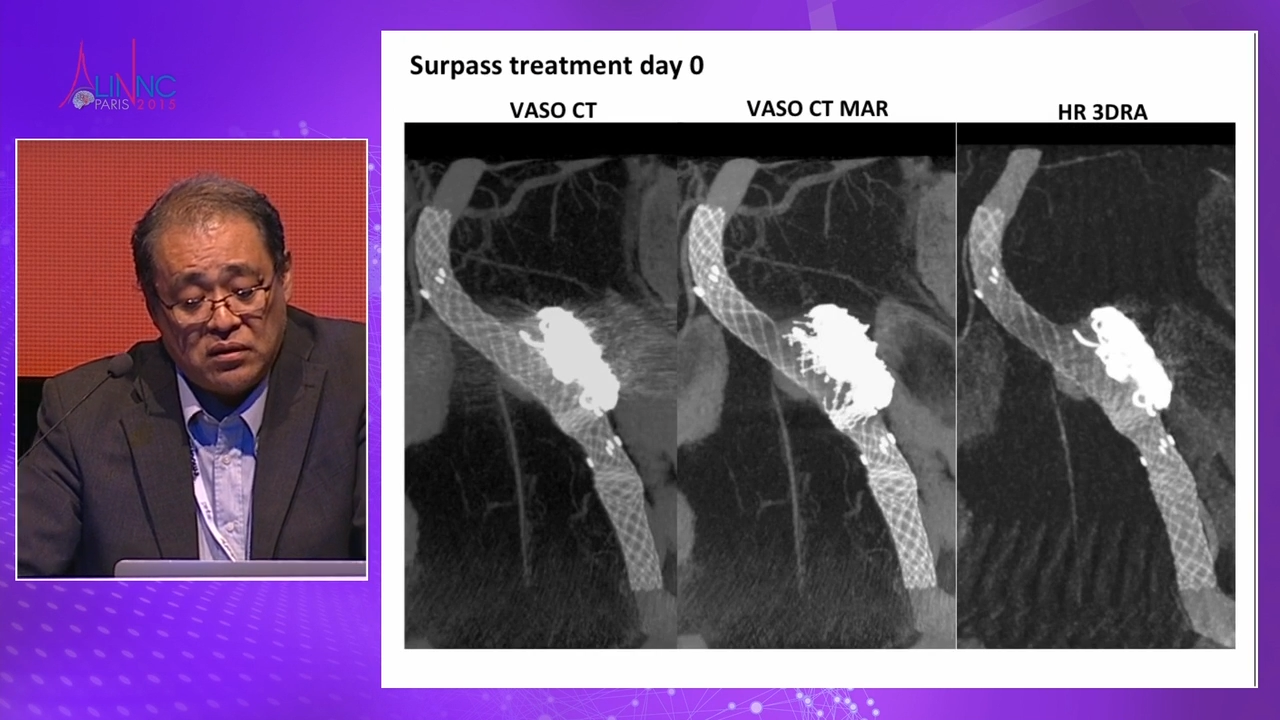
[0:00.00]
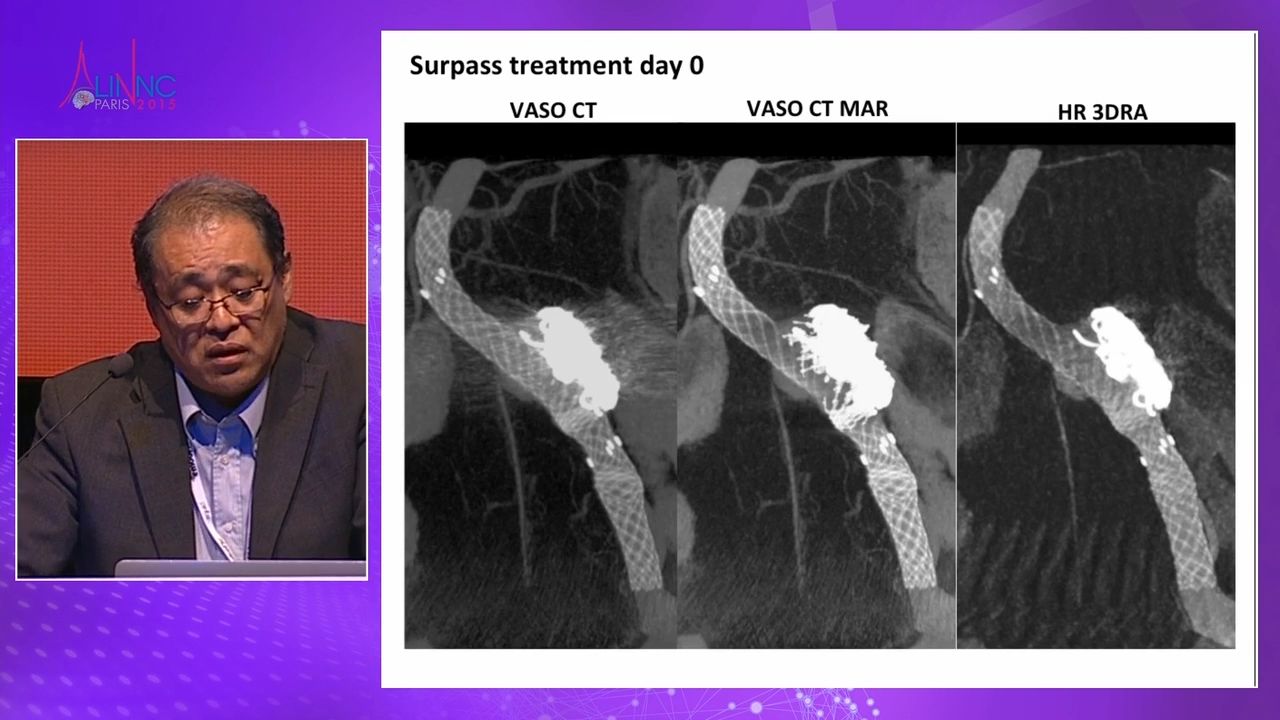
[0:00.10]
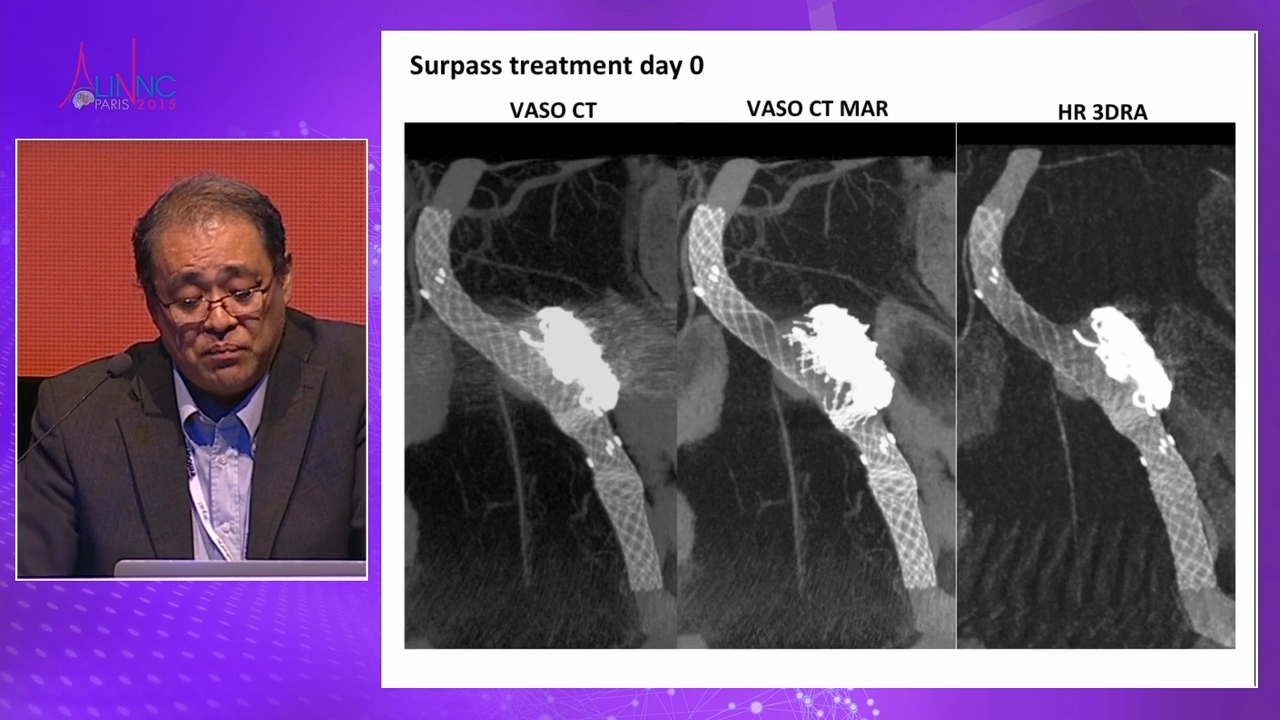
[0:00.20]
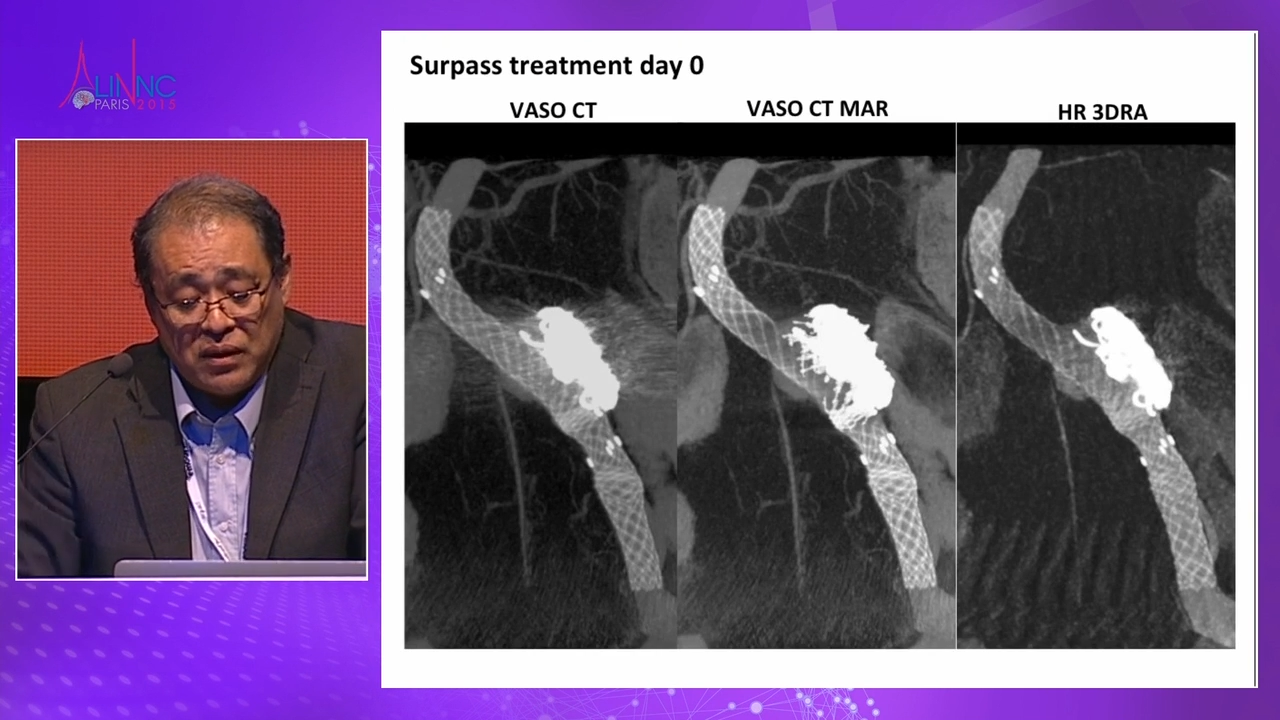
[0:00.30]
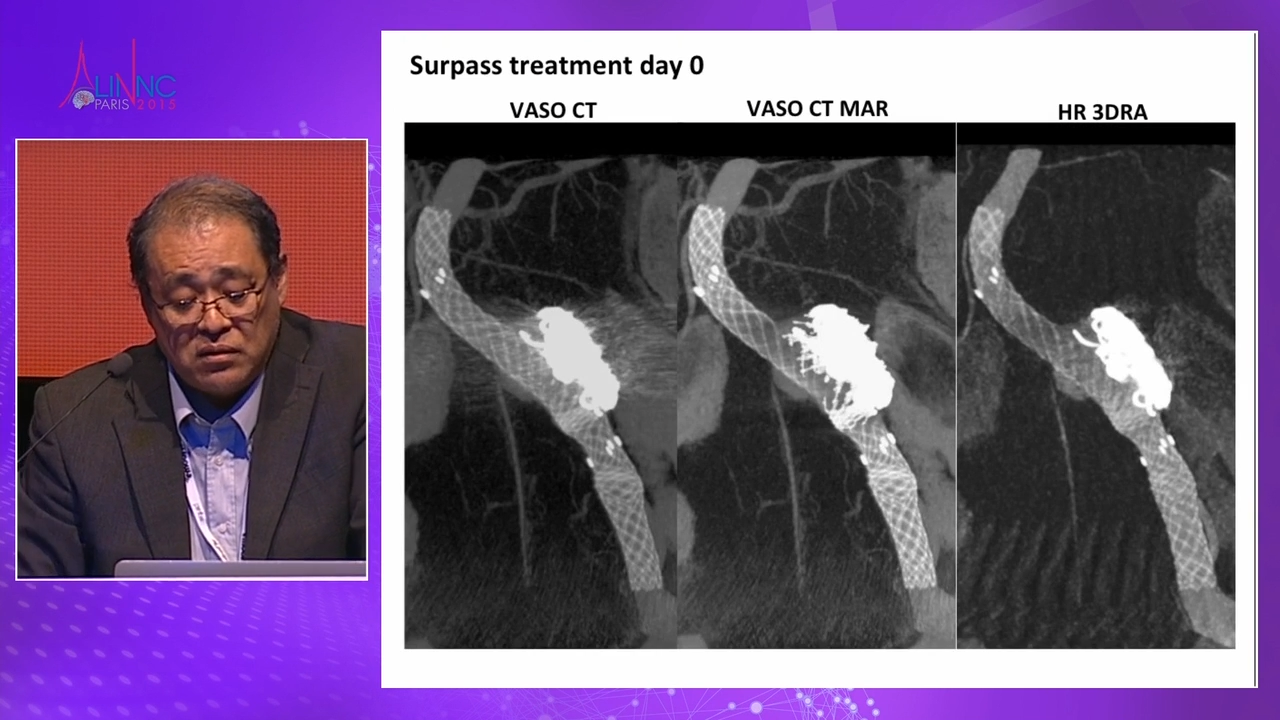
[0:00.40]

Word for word: Surpass